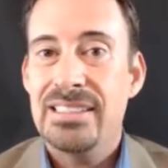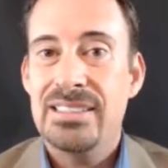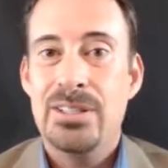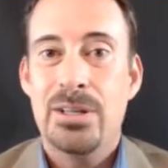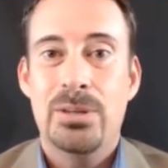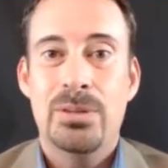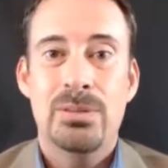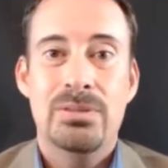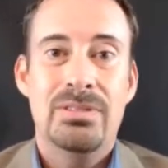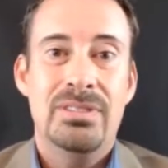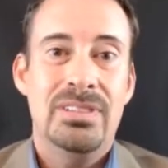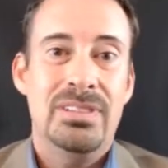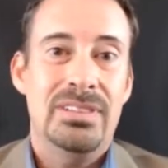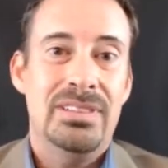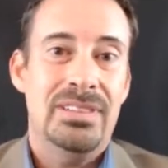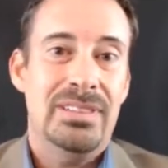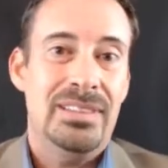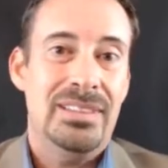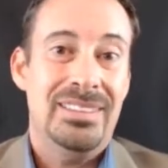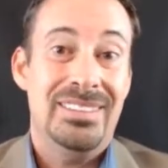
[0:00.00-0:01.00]
Don't
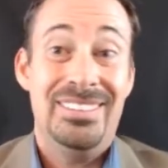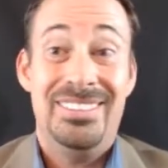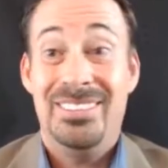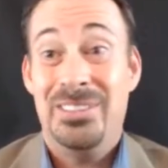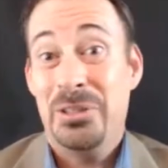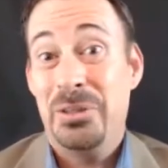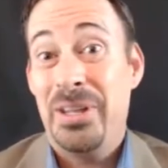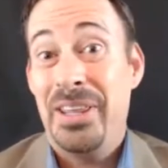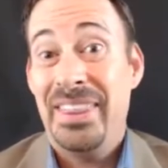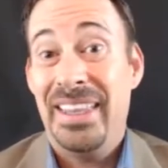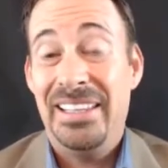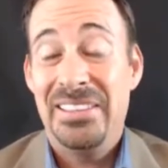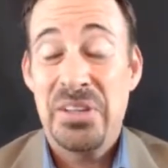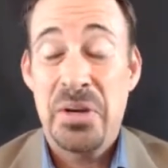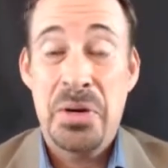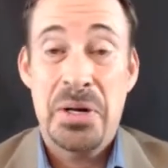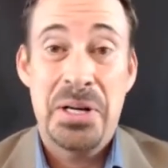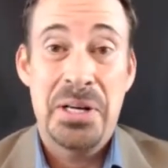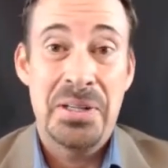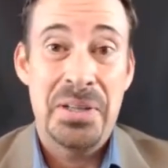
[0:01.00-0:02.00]
let things go
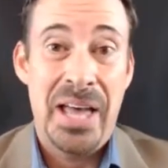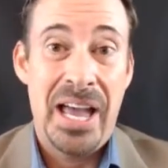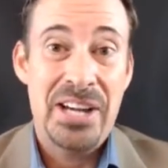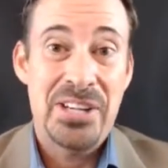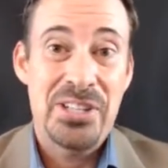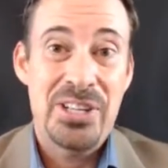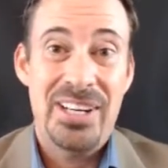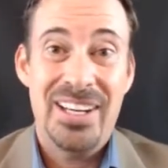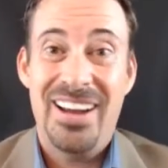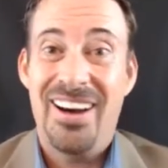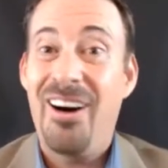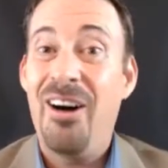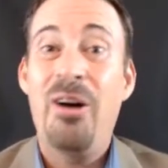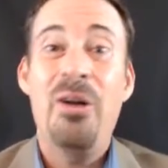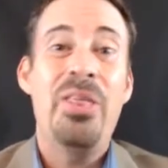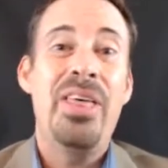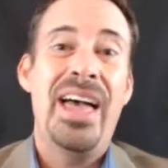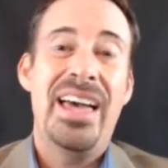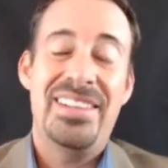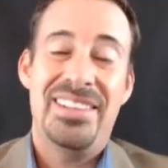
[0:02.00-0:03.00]
to collection.
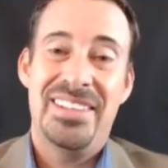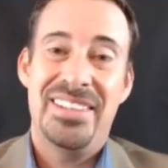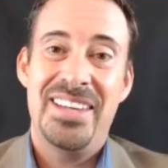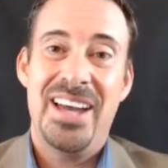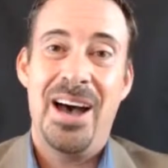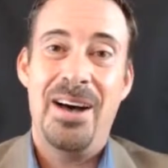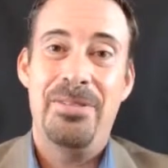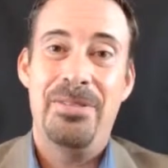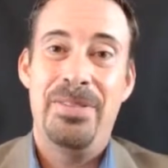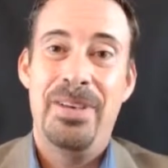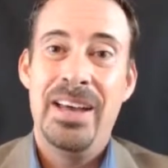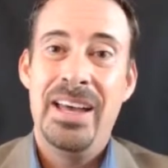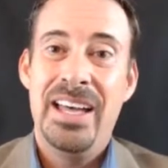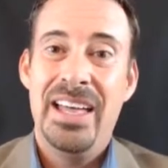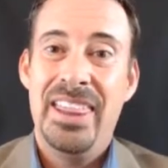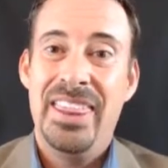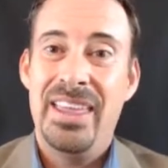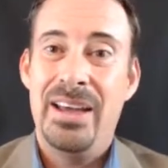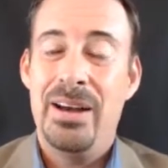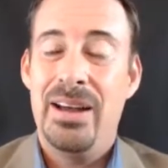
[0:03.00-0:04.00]
All that stuff
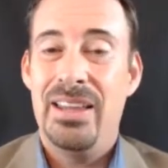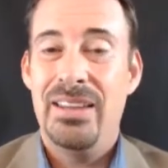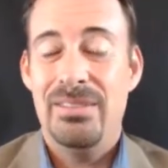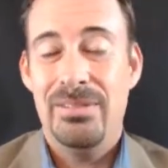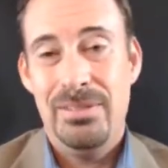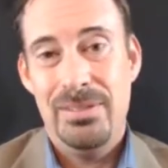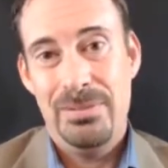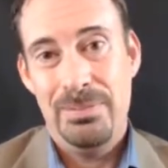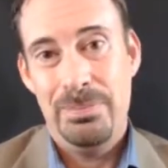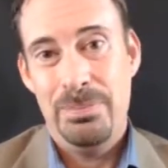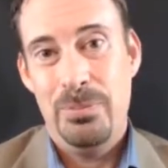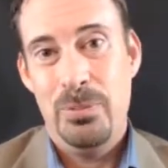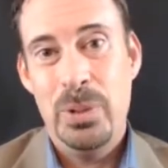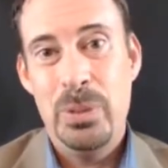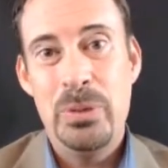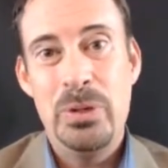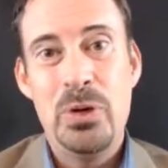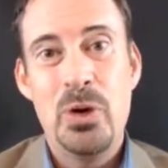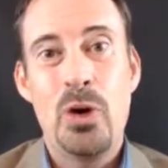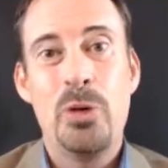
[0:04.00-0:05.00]
that we
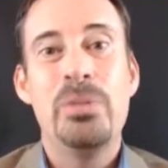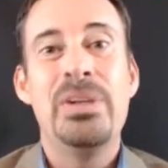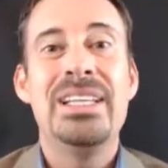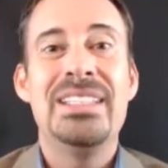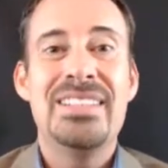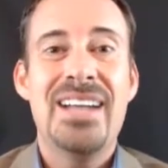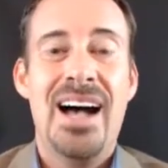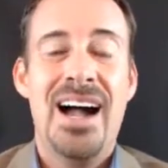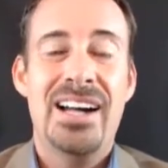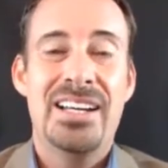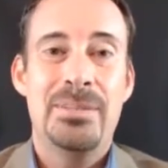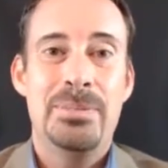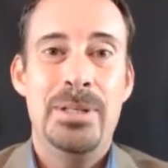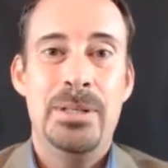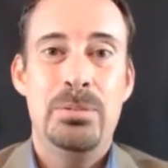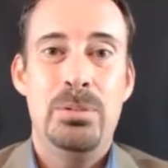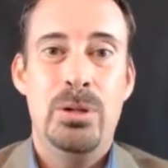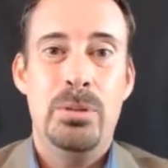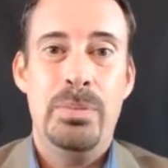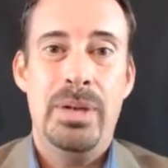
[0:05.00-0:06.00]
would normally talk to
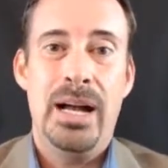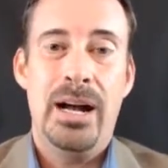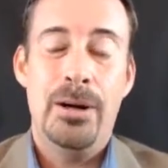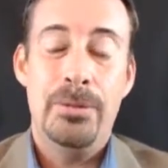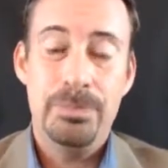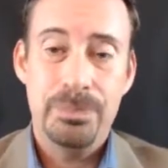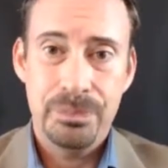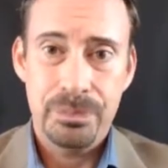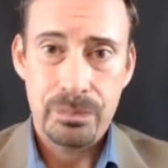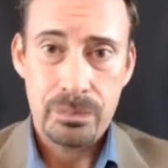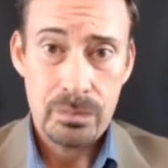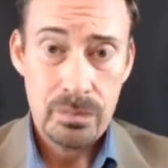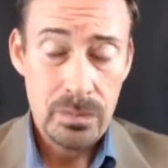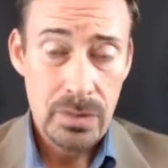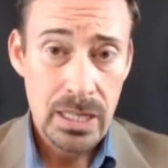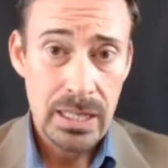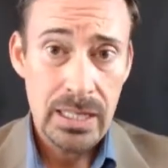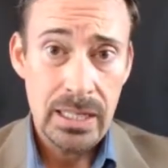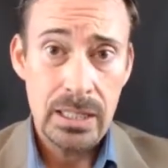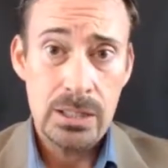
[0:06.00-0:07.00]
people about
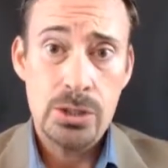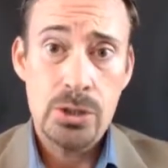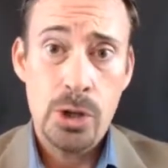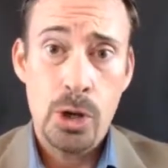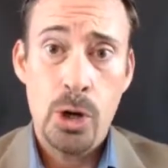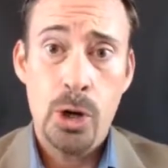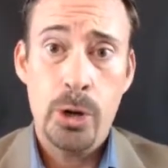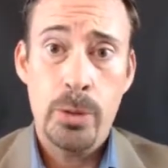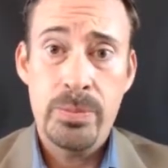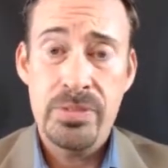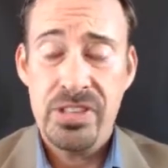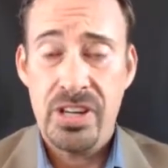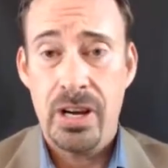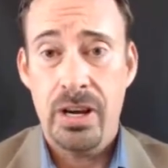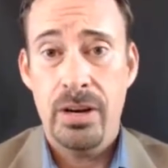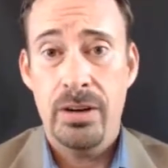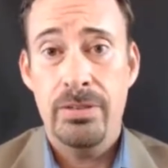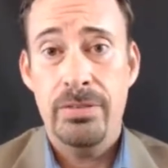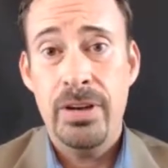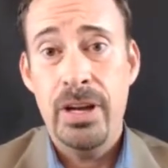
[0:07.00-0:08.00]
in terms
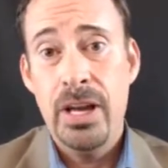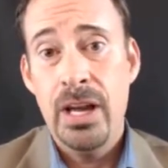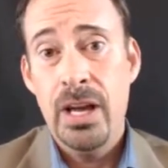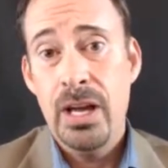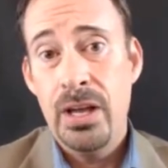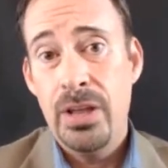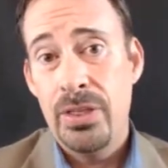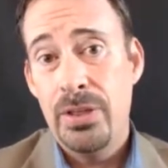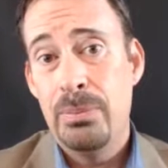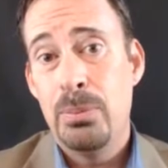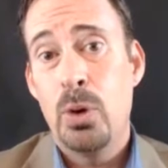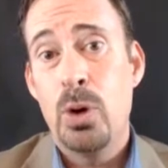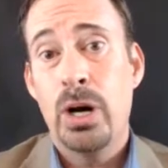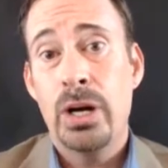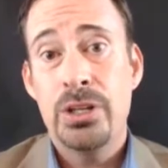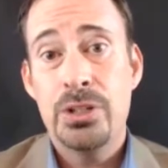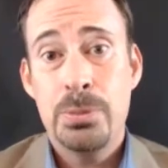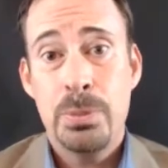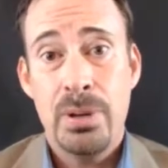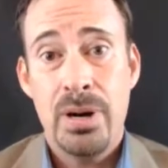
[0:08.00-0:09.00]
of the
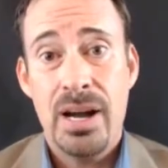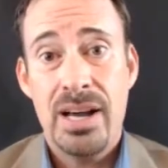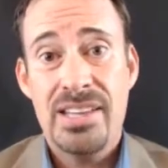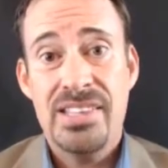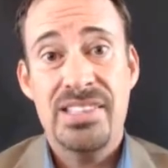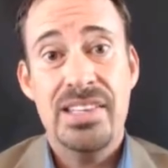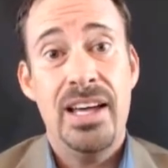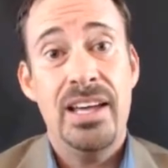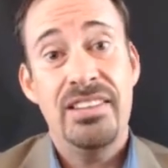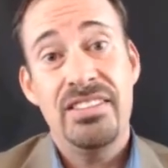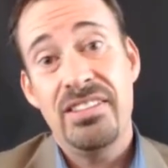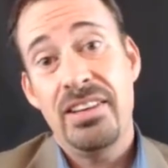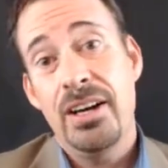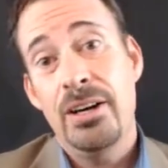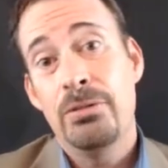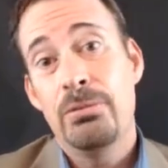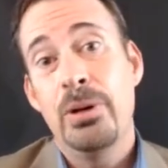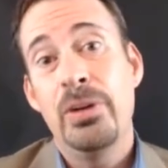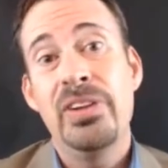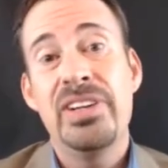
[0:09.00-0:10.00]
mortgage process,
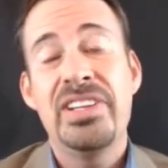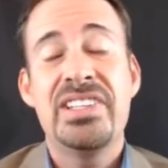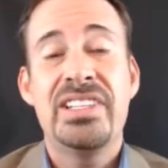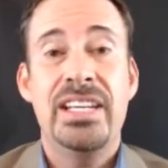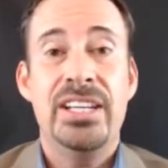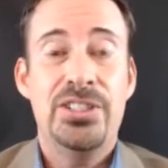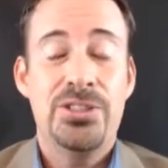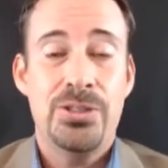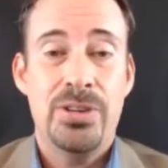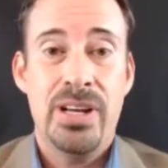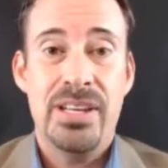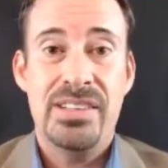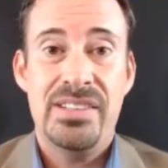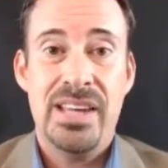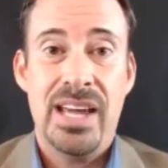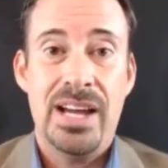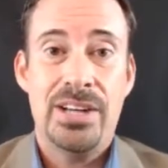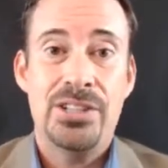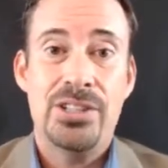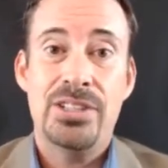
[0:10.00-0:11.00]
a real estate
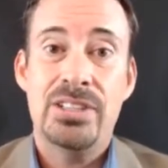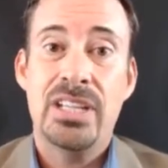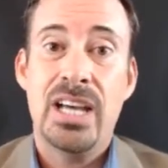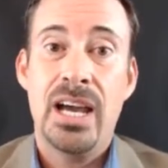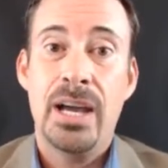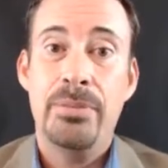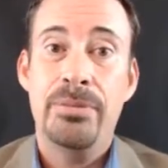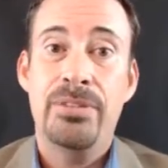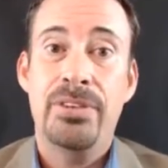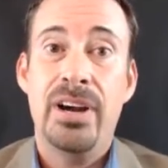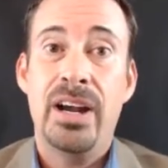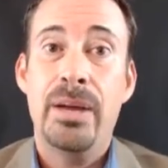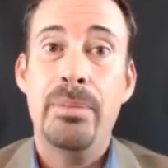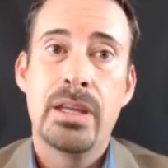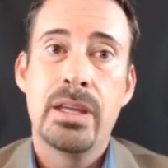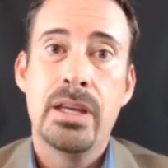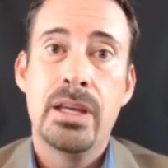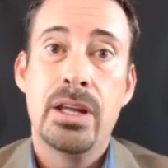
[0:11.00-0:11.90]
transaction time frame.